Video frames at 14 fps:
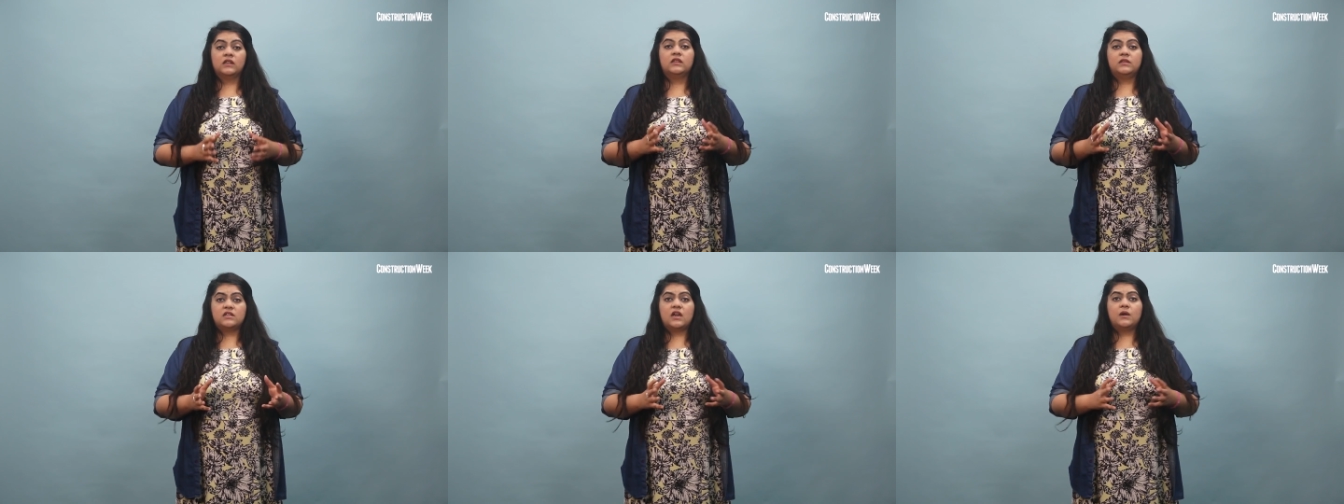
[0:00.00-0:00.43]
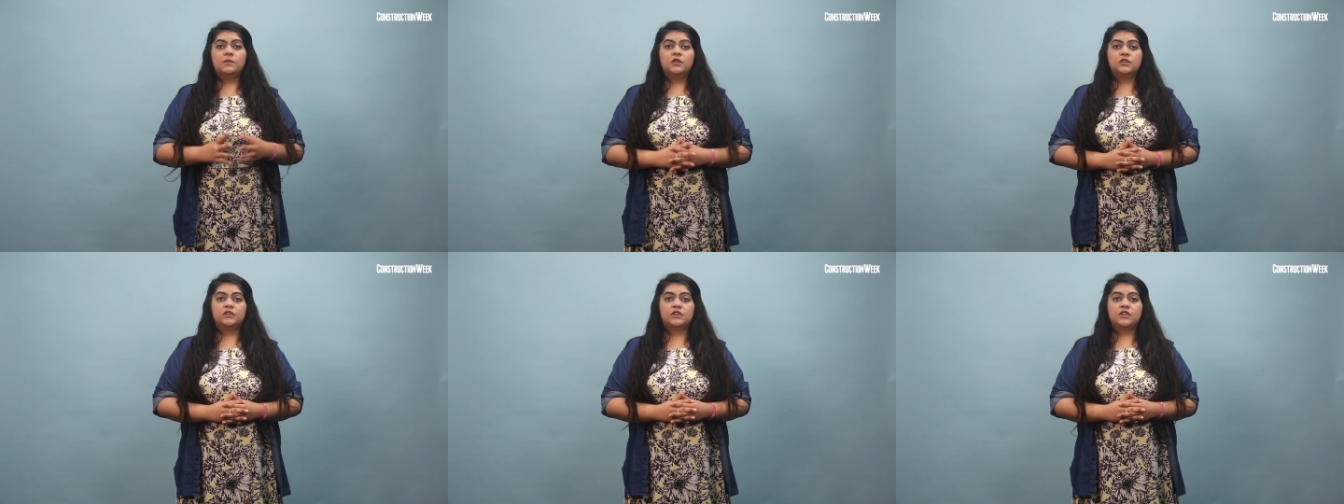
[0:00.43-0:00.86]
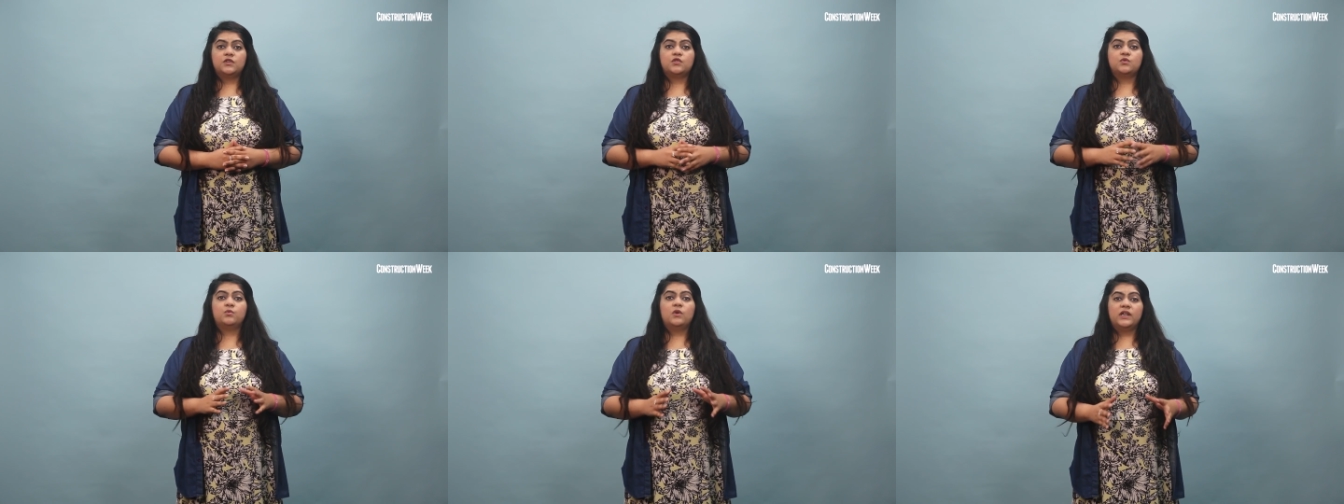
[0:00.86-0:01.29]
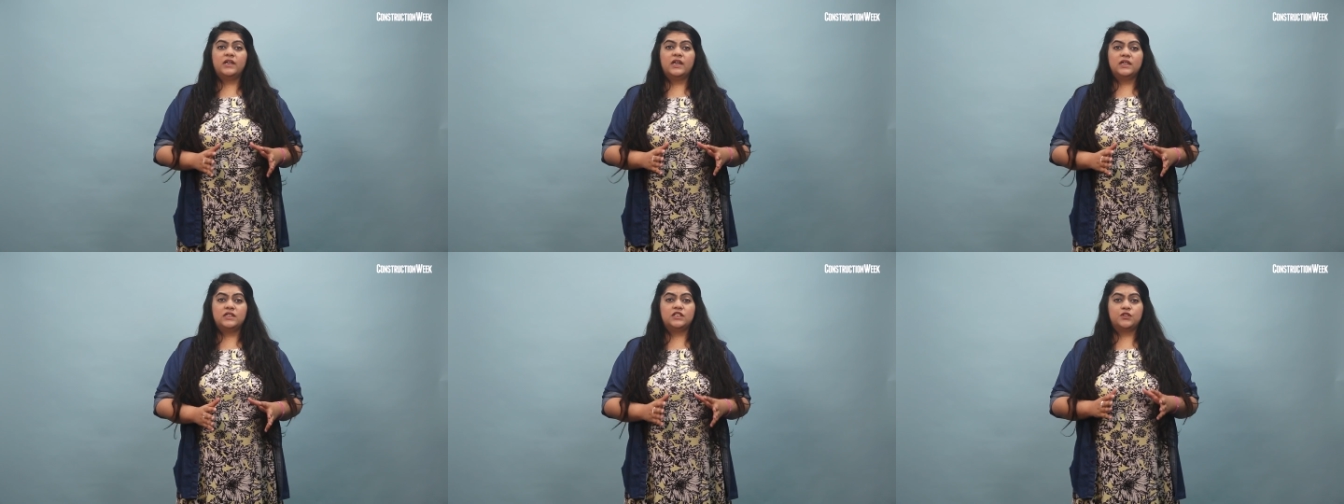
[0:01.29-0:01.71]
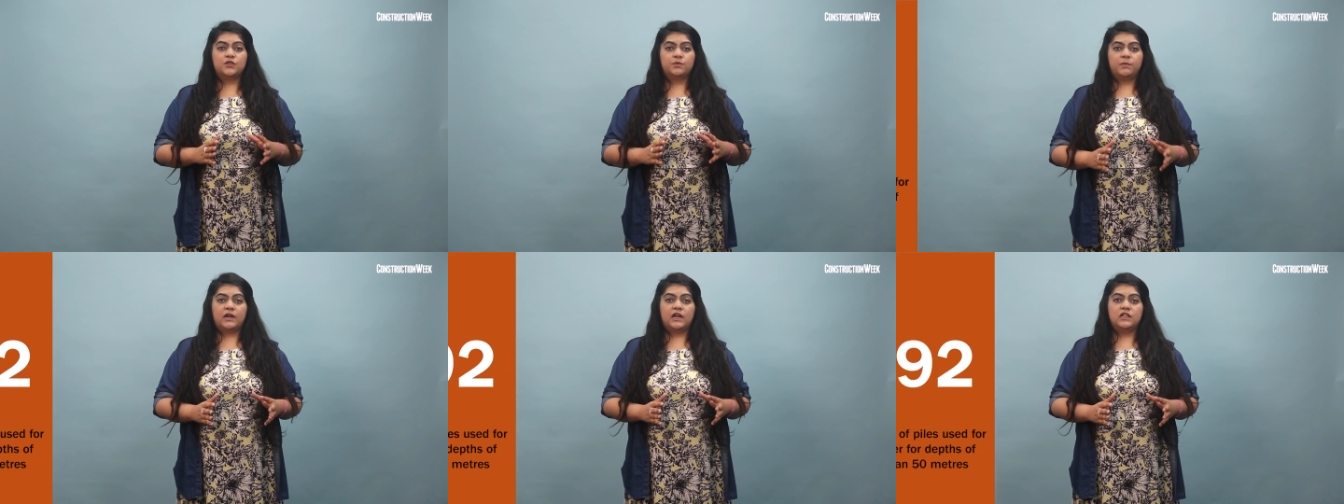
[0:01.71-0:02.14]
The tower also used 192
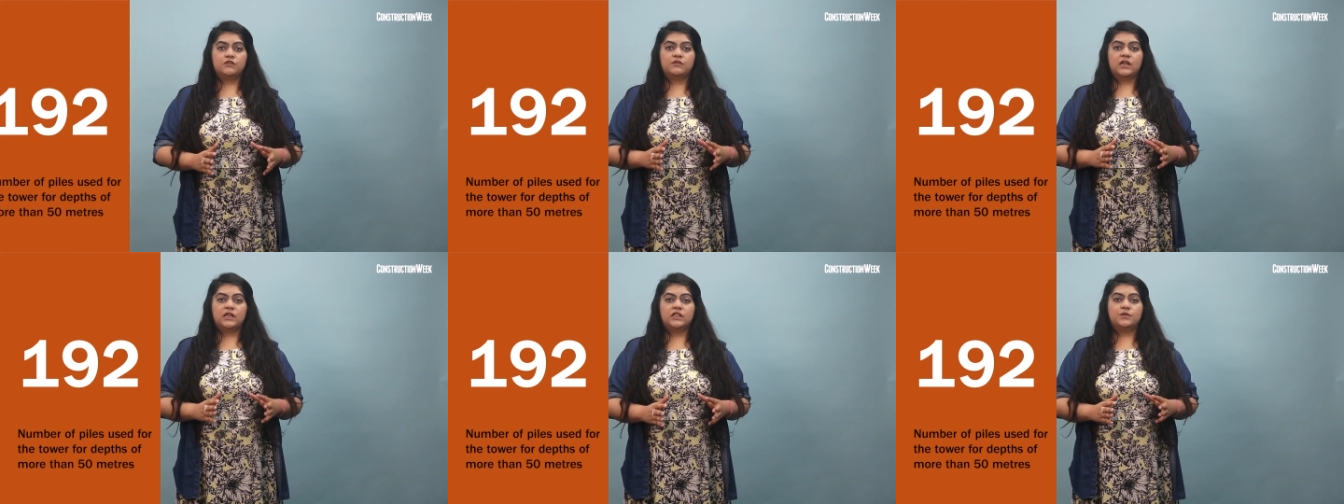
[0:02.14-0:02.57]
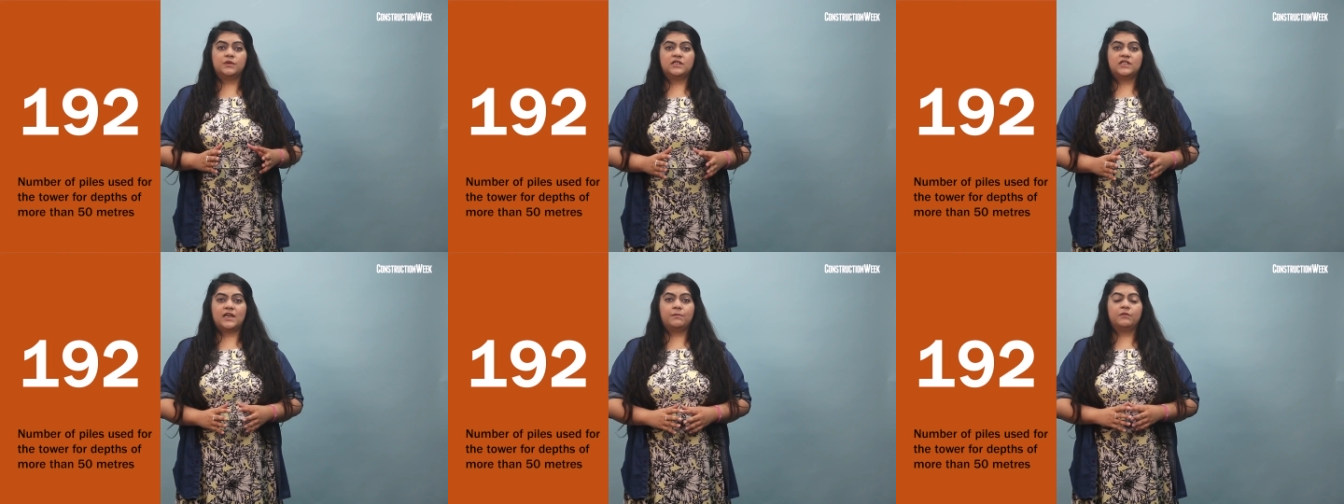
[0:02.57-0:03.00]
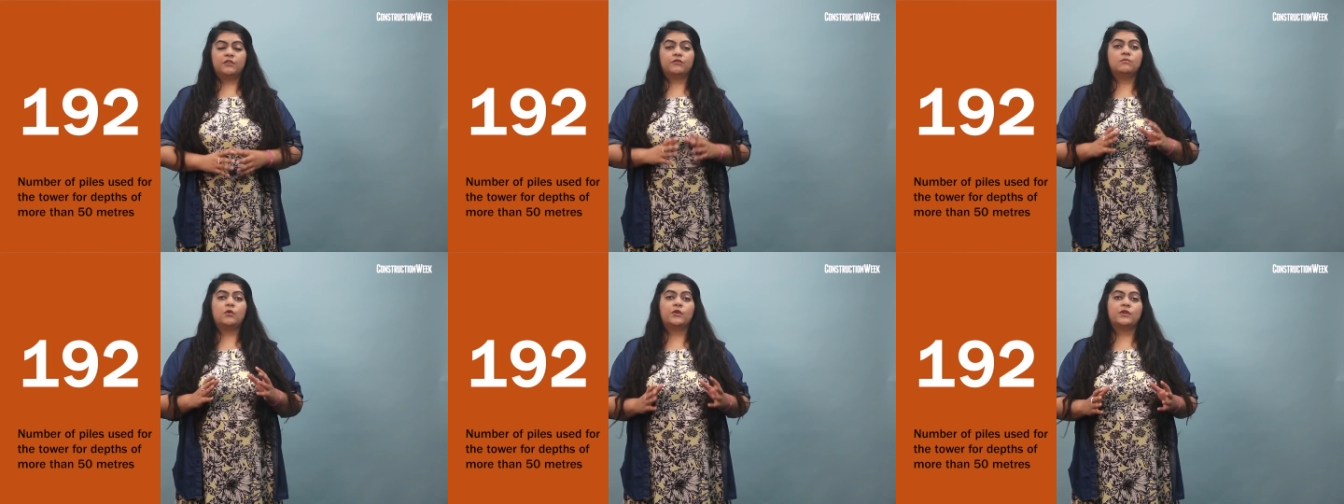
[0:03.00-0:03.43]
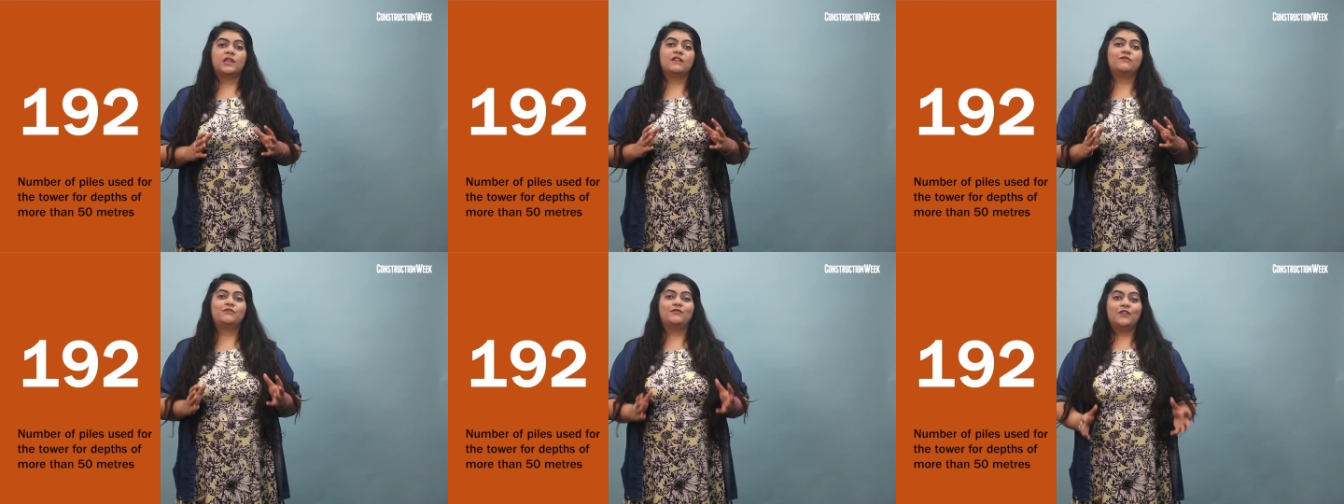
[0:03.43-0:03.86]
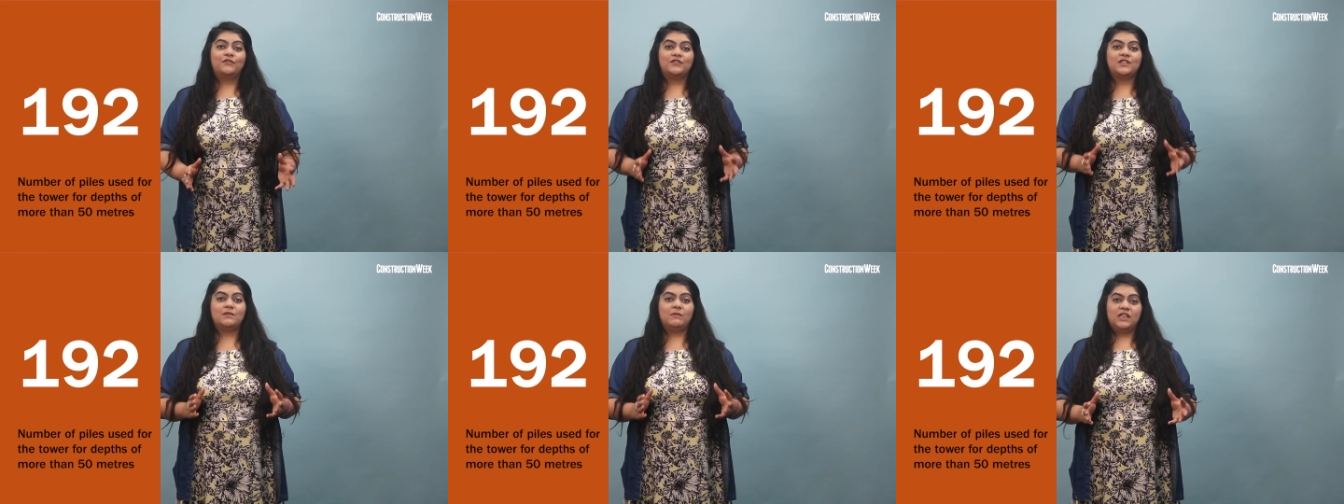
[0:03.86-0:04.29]
piles running to a depth of more than
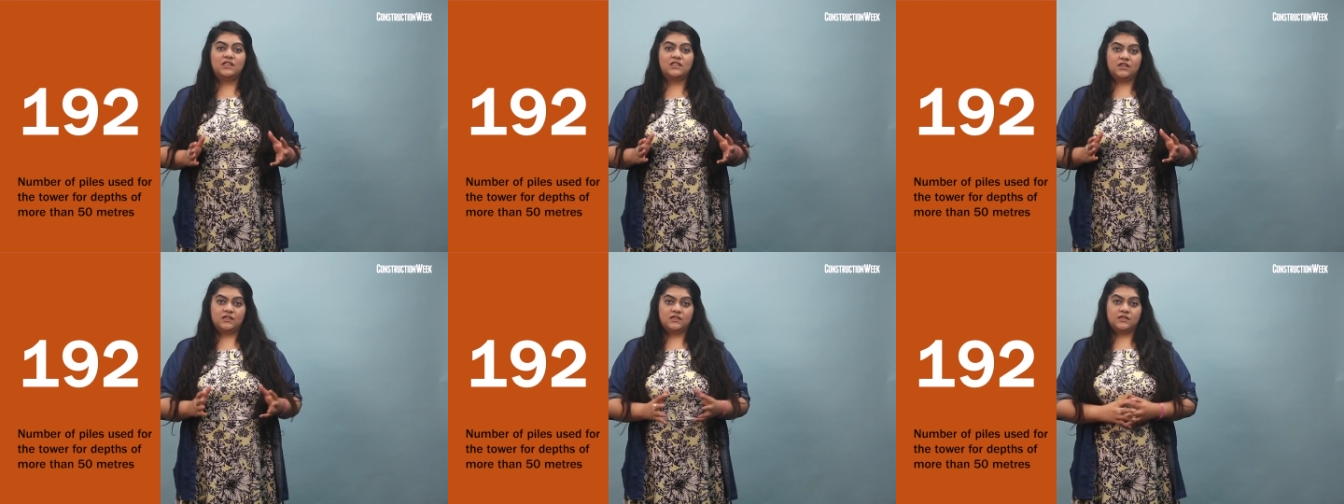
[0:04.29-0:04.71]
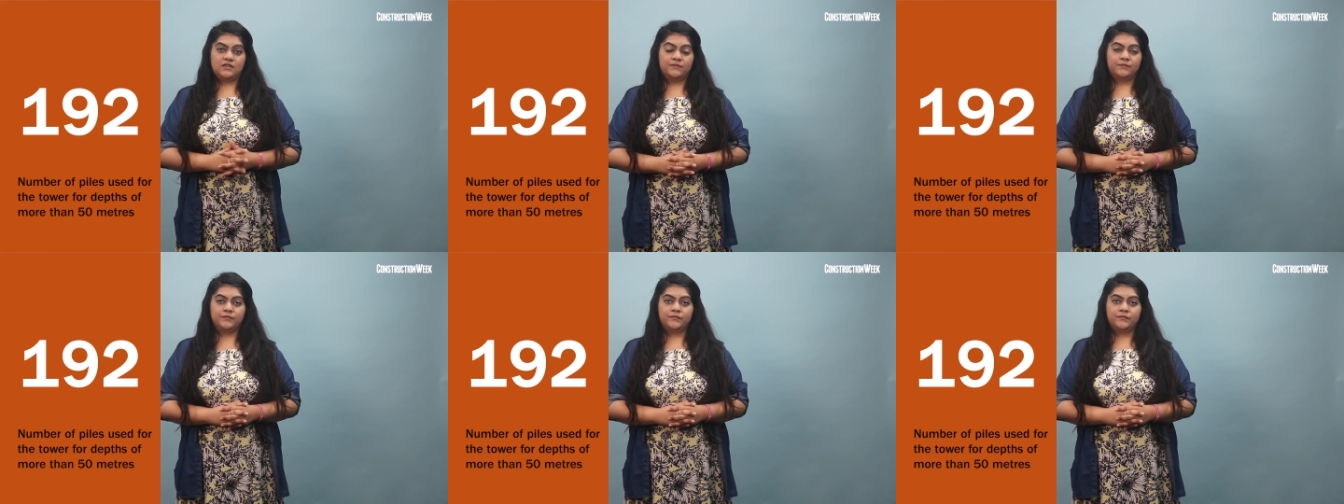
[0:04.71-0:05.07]
50 meters.